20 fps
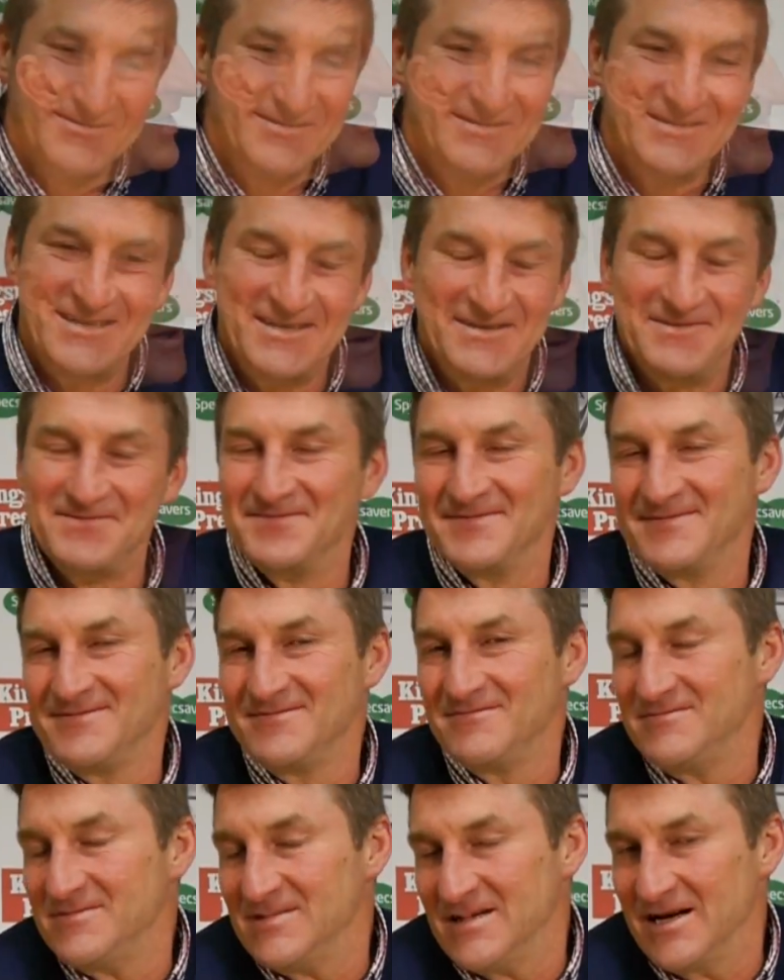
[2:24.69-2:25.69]

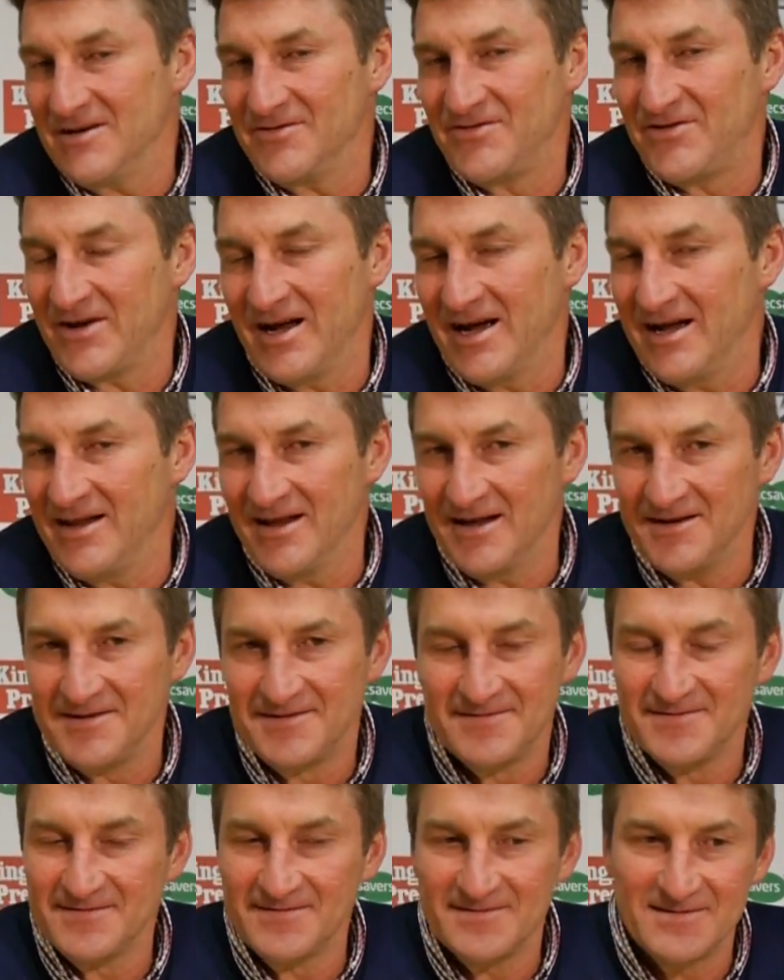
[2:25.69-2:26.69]
Today
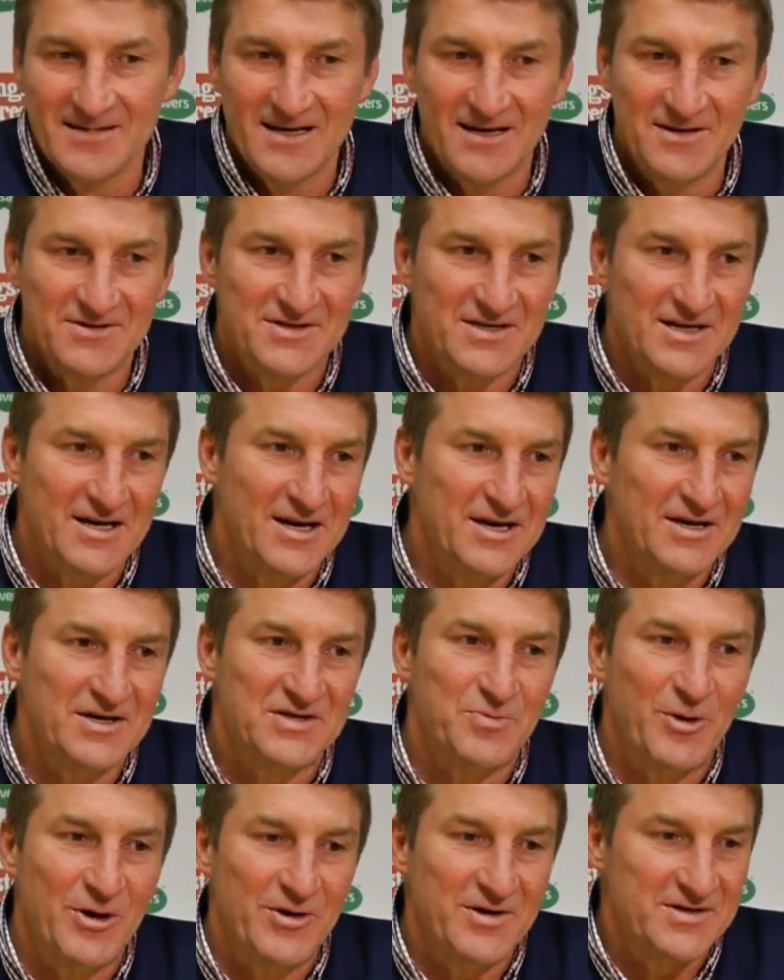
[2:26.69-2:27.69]
those
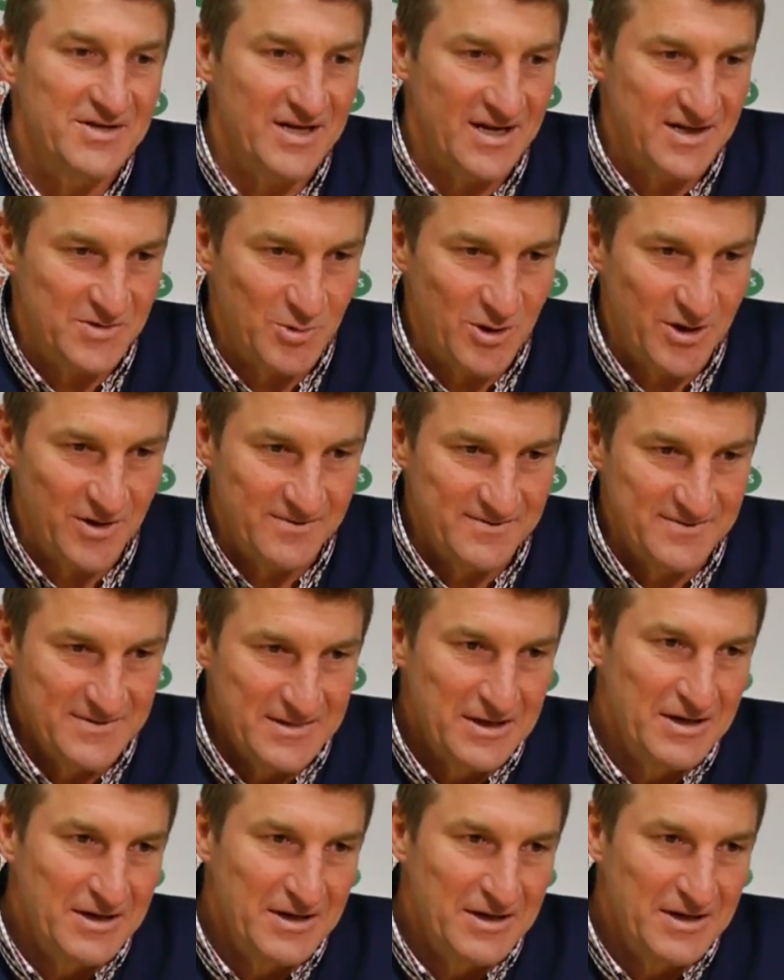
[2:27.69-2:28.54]
experienced heads weren't